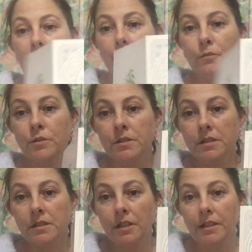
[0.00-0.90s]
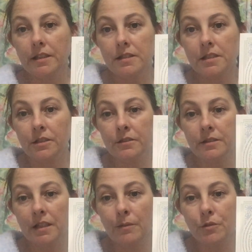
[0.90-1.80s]
that was, so yes, so
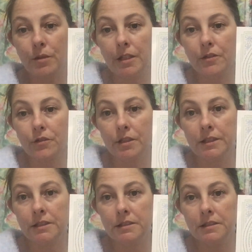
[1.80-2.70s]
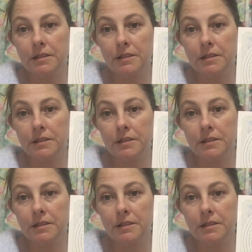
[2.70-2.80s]
Psalm 23.